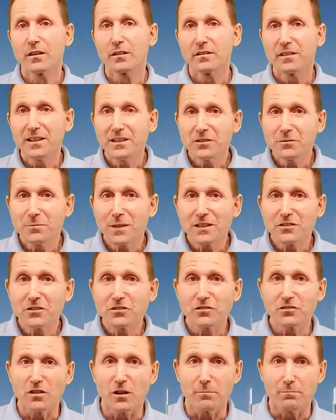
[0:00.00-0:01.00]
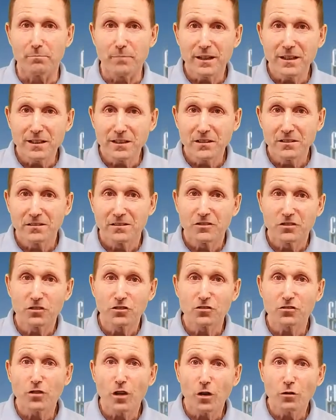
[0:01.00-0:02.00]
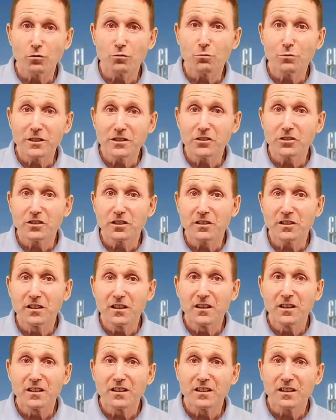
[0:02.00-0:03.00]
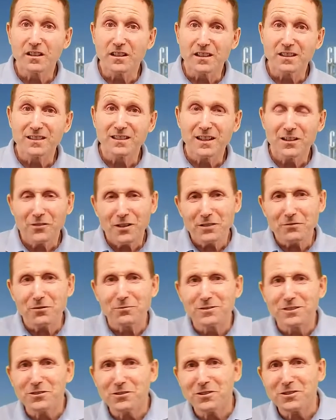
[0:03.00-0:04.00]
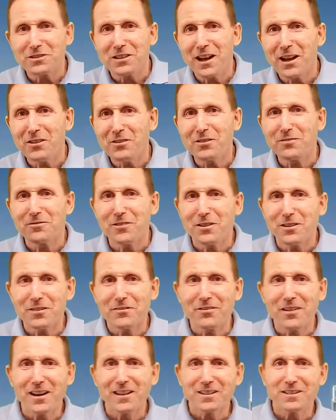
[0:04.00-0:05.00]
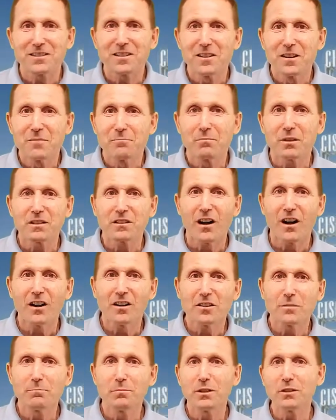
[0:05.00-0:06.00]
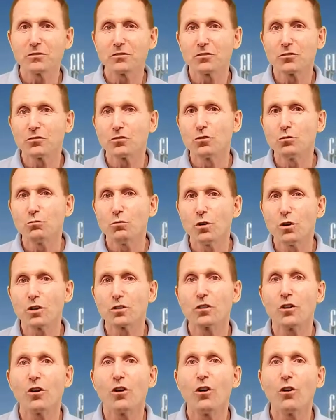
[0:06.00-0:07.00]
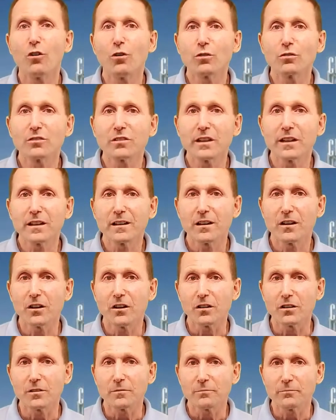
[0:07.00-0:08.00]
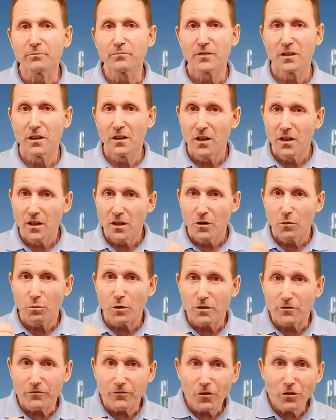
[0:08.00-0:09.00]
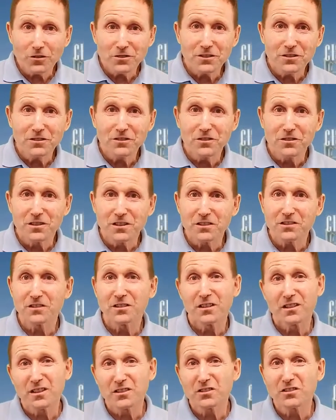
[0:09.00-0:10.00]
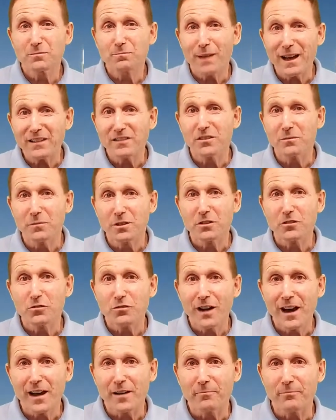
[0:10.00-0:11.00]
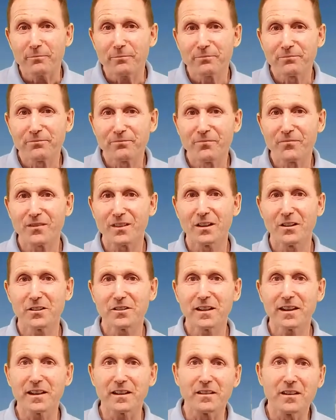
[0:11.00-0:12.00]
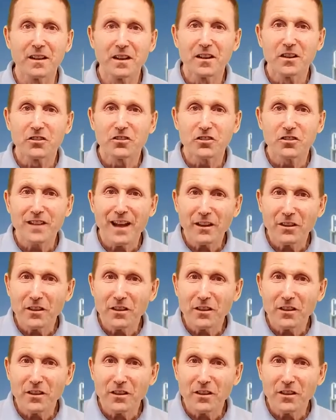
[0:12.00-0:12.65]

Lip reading: These muscles are big, slow twitching, can accelerate from 0 to 100 very fast, but aren't built to work all day long. When forced into this, they'll spasm and cramp. Okay, so now